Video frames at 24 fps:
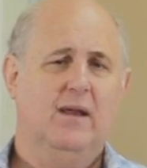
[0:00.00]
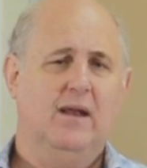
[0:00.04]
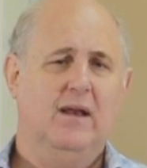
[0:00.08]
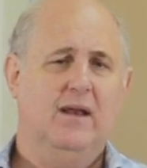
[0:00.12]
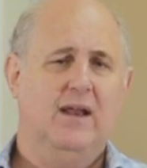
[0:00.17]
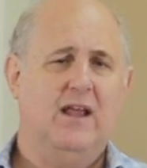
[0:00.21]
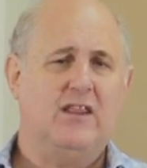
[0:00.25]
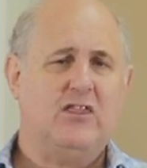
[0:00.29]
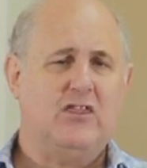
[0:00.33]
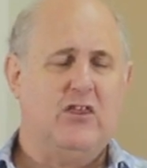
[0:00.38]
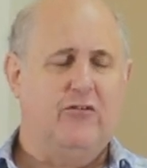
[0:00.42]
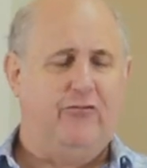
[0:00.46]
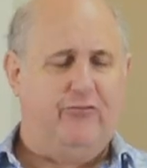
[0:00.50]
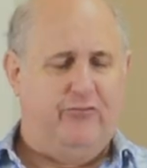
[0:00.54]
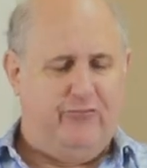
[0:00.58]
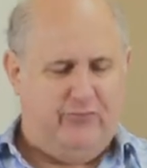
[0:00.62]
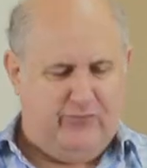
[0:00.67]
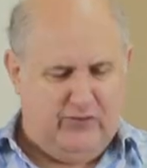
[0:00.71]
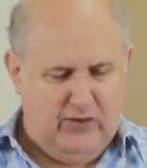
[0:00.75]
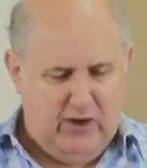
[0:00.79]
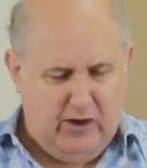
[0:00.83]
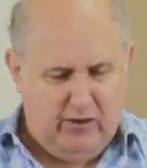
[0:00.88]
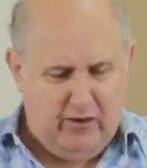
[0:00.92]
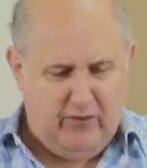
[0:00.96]
Let the
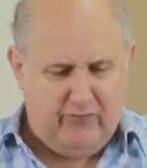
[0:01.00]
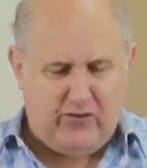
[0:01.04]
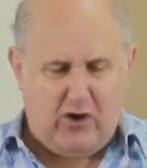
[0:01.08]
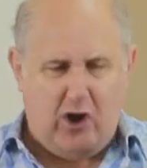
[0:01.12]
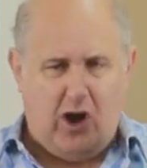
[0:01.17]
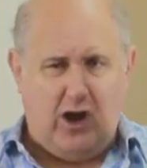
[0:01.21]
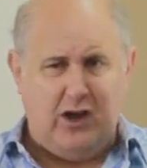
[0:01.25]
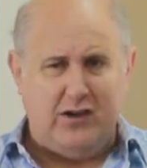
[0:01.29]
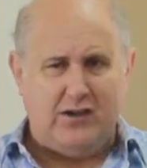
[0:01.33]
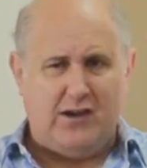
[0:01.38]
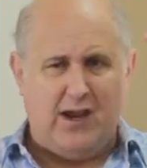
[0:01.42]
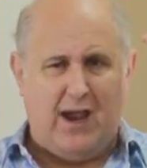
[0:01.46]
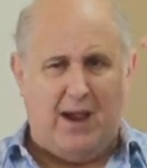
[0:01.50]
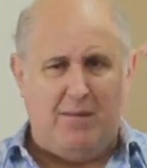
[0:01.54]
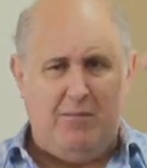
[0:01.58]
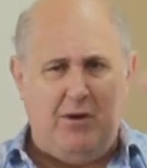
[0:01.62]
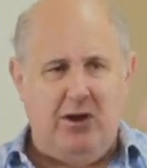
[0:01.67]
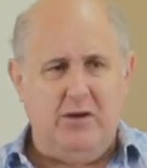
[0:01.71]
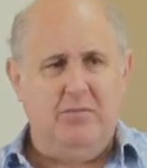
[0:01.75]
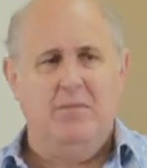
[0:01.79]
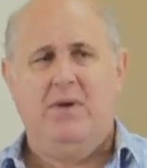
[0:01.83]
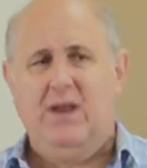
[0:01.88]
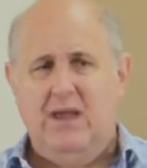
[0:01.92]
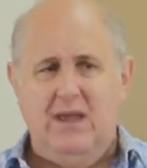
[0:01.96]
fear of God come
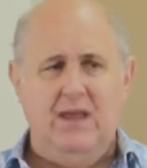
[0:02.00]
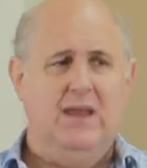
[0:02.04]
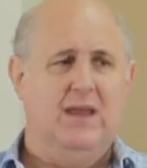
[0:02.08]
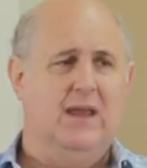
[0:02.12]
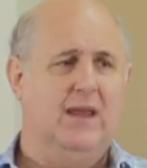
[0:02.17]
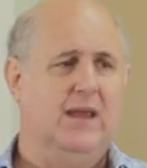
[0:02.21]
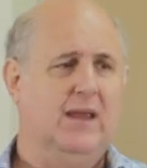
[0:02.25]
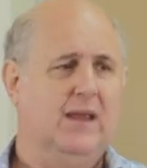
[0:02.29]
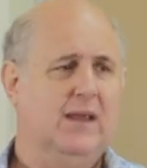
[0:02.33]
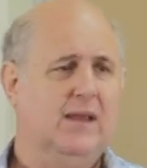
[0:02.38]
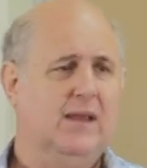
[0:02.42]
on me.